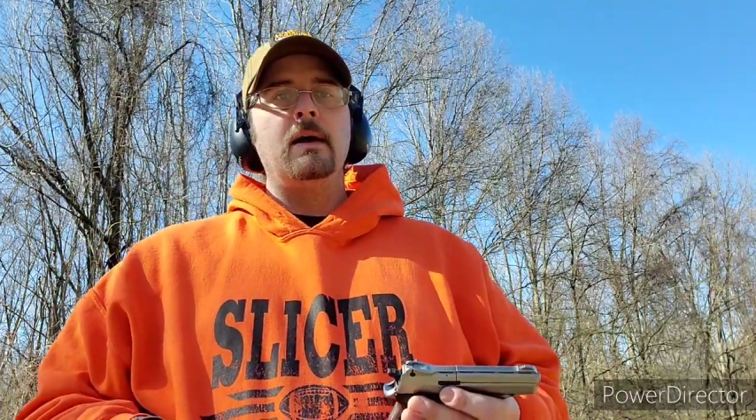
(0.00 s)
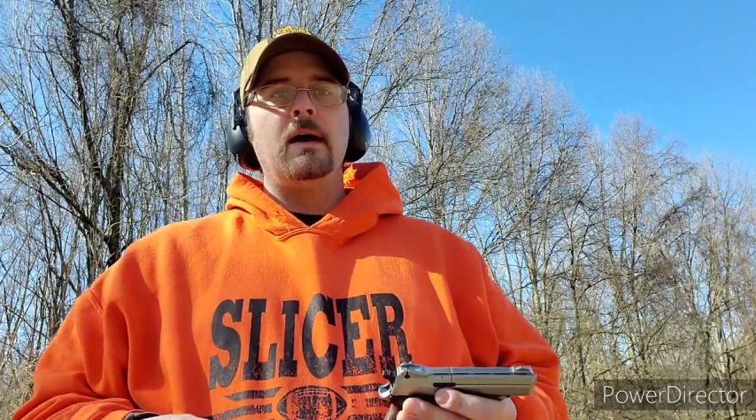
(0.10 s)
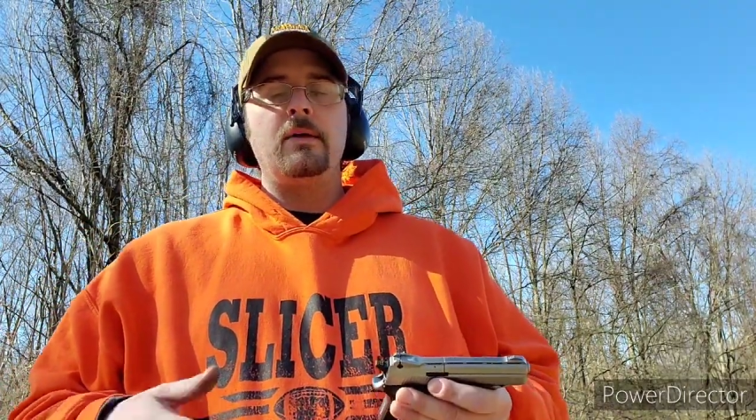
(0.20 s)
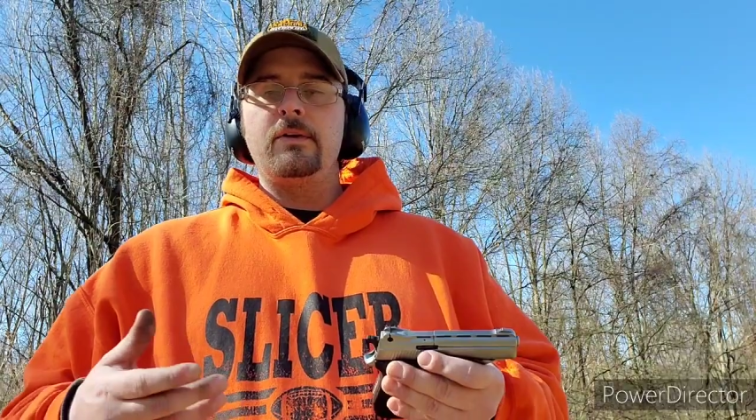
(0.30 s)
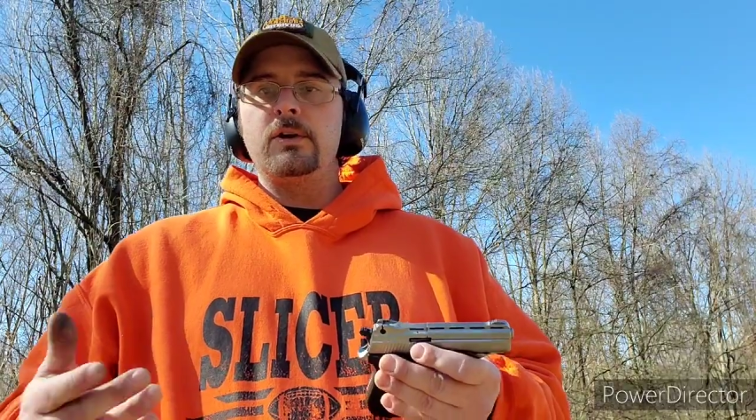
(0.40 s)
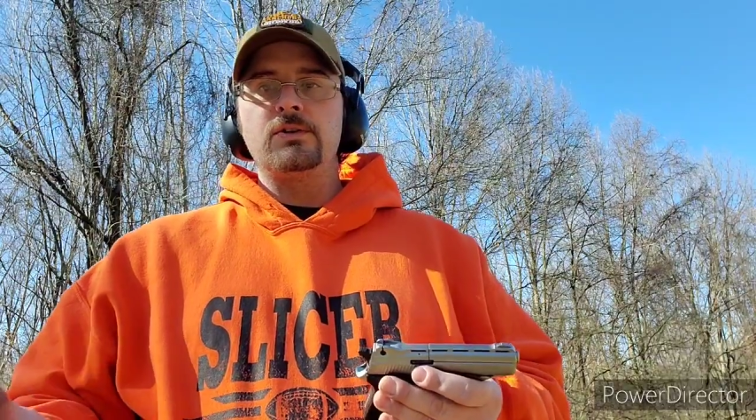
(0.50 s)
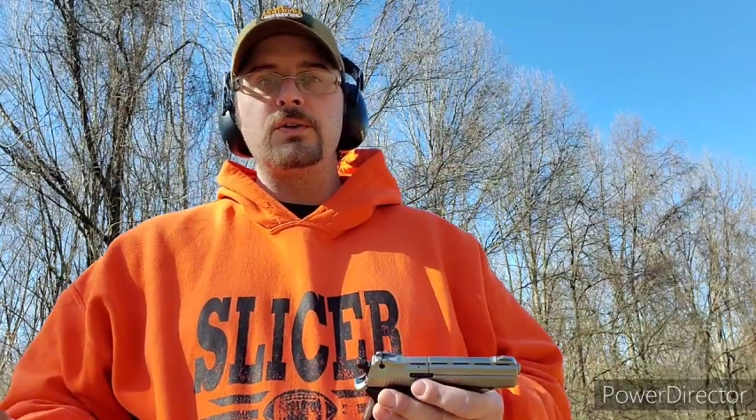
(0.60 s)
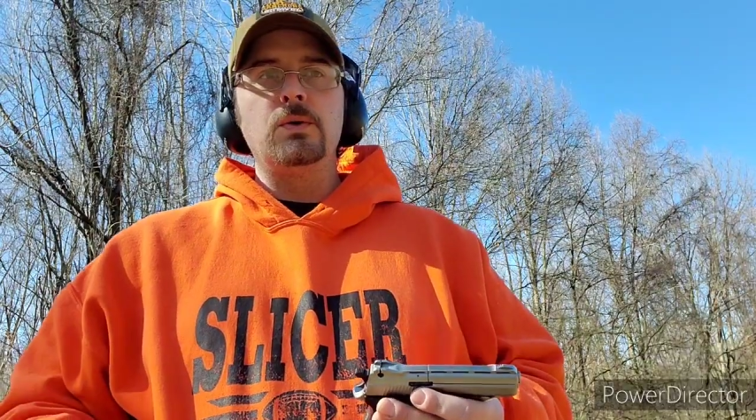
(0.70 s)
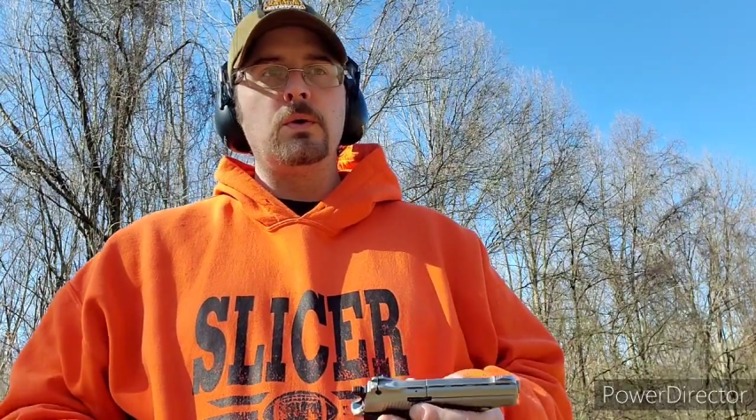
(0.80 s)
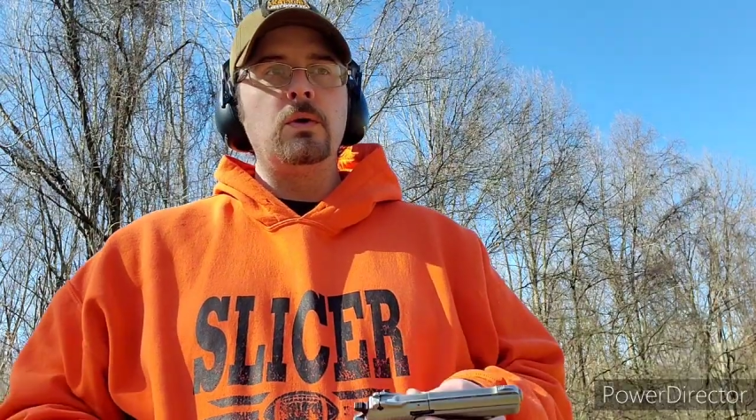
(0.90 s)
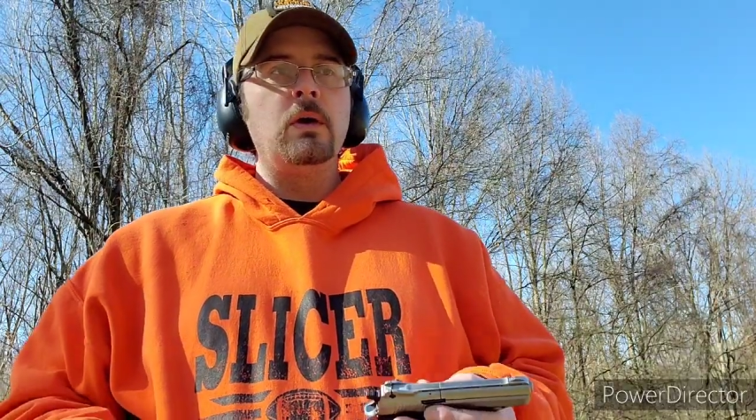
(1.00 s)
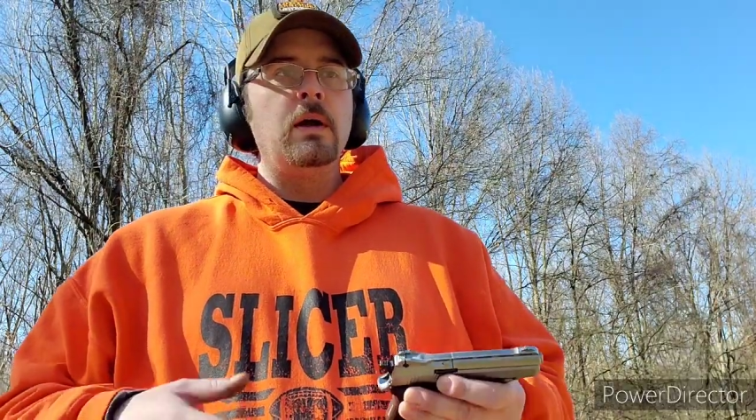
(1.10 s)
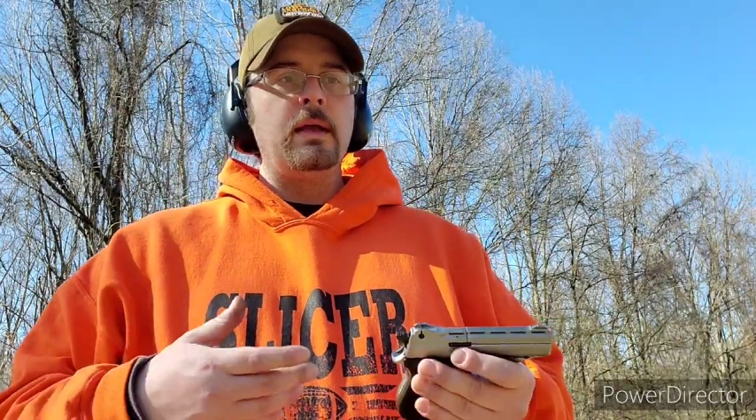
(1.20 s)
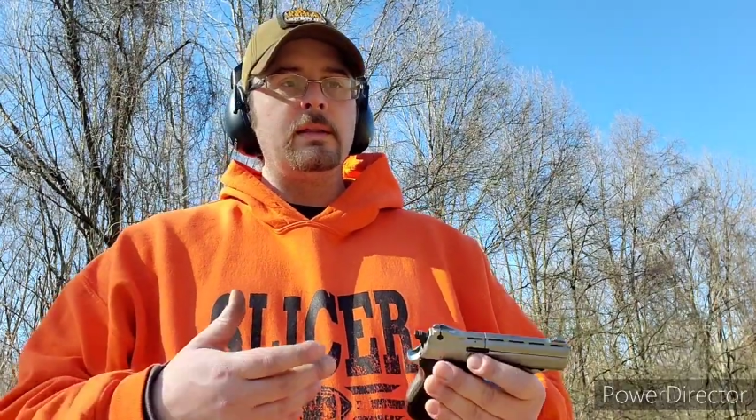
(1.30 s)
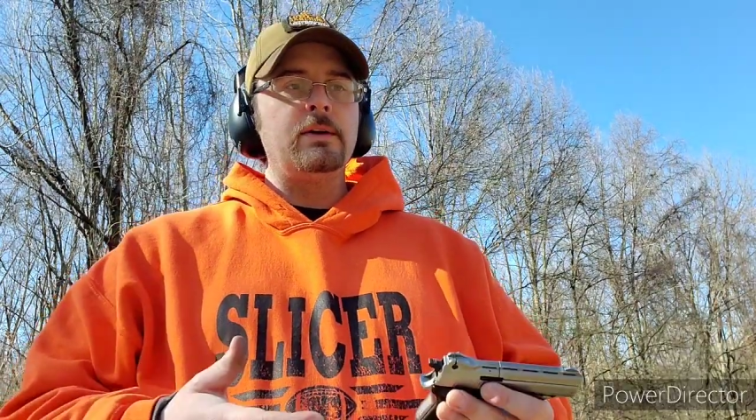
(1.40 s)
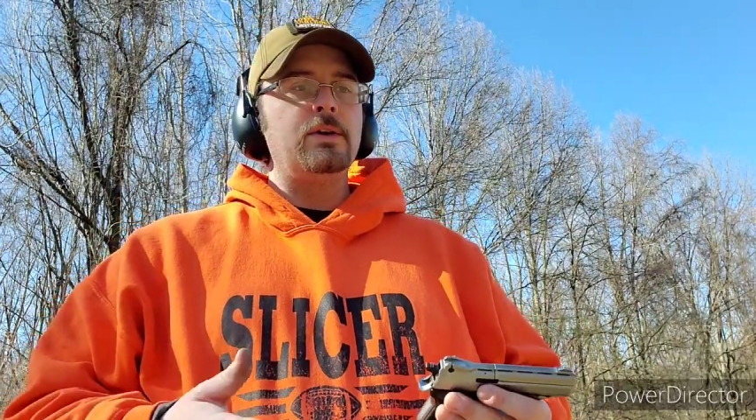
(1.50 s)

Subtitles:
They're a tool, and they're